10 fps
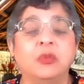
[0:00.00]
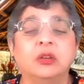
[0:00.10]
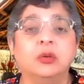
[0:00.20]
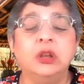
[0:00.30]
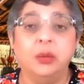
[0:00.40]

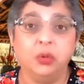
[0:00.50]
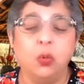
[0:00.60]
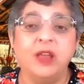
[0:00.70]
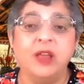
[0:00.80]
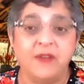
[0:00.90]
Number
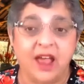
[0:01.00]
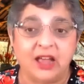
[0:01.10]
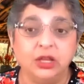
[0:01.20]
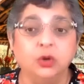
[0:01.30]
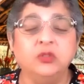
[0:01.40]
1,
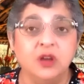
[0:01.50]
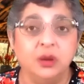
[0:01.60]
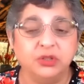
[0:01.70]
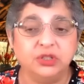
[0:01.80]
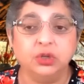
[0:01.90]
values.
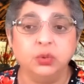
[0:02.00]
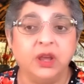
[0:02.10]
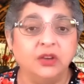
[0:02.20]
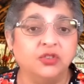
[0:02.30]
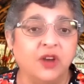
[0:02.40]
Number 2,
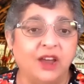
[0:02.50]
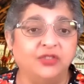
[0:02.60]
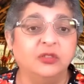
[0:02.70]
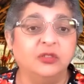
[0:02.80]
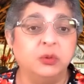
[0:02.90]

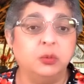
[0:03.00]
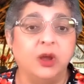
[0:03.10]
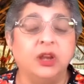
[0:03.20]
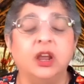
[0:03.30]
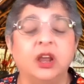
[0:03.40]
interactions with one
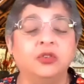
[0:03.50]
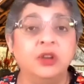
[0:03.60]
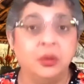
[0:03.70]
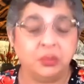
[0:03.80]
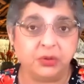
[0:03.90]
another.
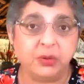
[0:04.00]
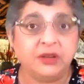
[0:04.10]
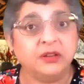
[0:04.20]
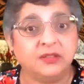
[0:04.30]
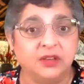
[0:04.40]
Number 3,
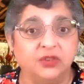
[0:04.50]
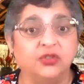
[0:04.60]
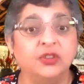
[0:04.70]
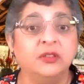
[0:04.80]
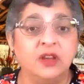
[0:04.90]
decisions.